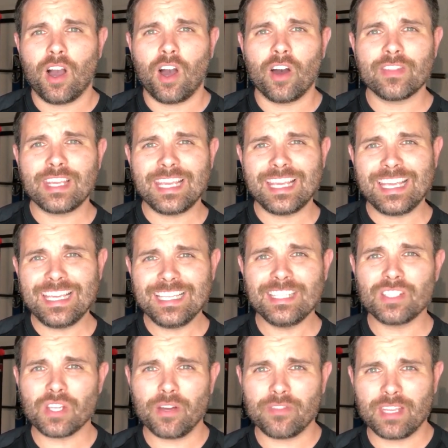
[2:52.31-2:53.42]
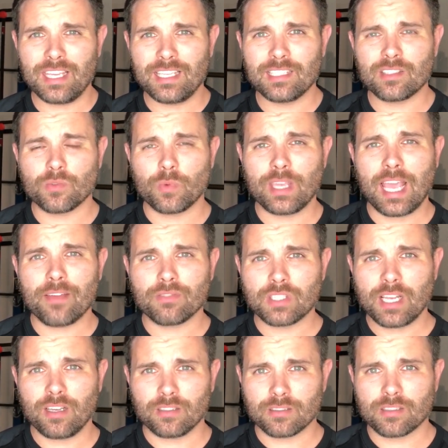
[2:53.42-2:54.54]
On the ends of these, we have
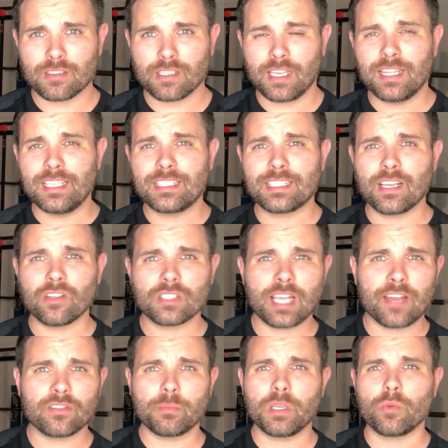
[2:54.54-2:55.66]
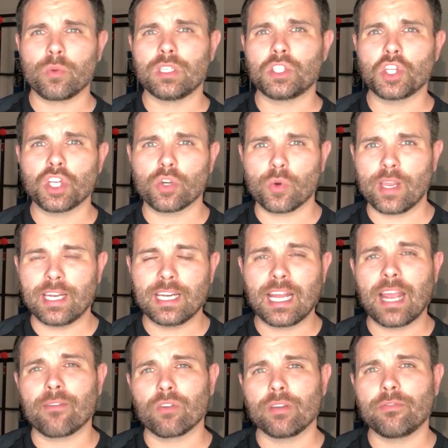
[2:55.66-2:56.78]
cells, and these cells have to be regenerated
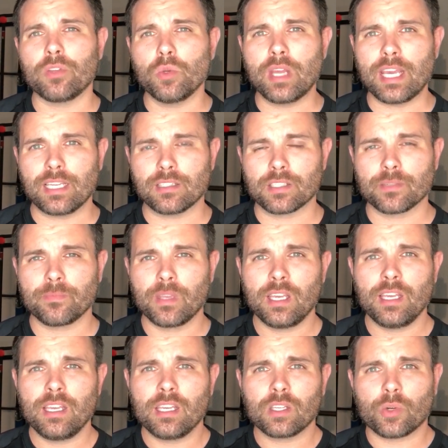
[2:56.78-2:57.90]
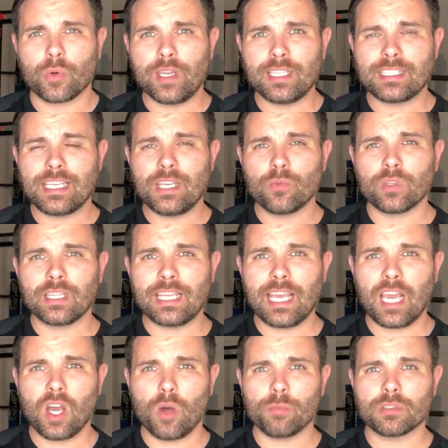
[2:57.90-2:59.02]
every few days. Creatine really
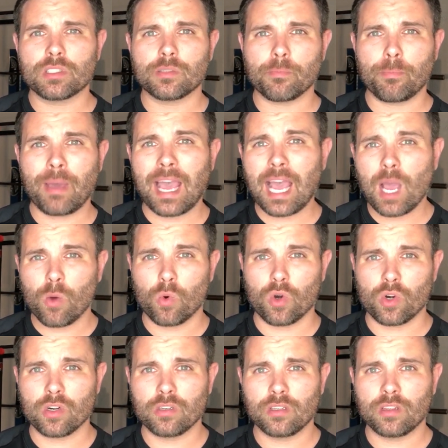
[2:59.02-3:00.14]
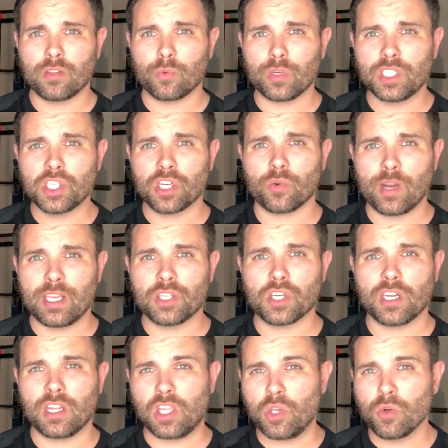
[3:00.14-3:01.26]
helps power the regeneration and the